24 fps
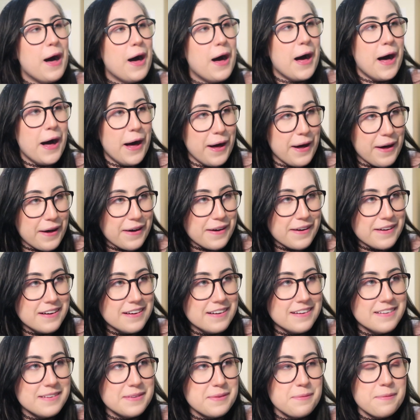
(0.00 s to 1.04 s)
I
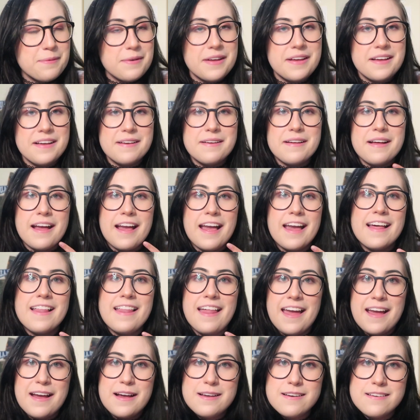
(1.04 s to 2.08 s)
get
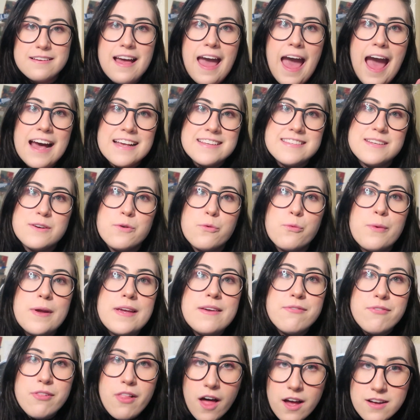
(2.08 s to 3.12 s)
like acid
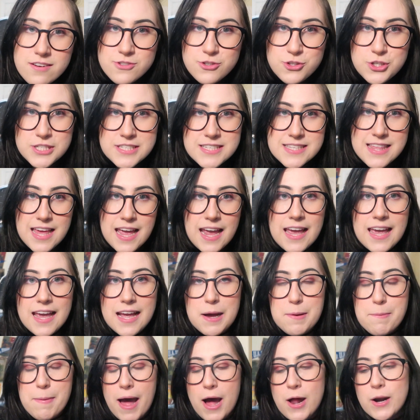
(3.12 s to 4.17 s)
reflux just
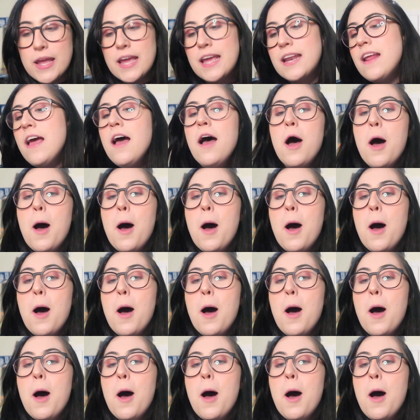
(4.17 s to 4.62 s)
thinking about it.